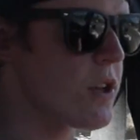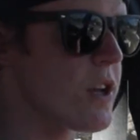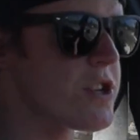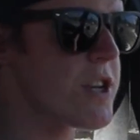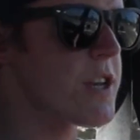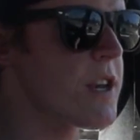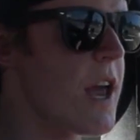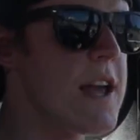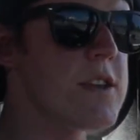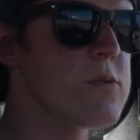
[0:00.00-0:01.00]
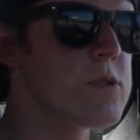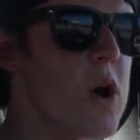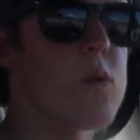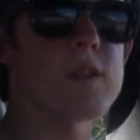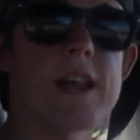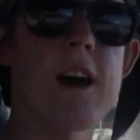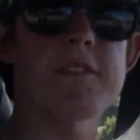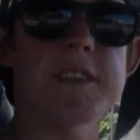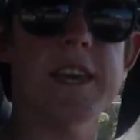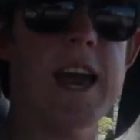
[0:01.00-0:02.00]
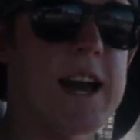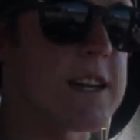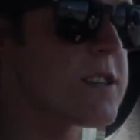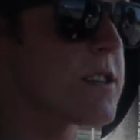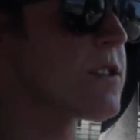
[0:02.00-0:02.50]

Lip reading: clutch in and you don't let off the gas.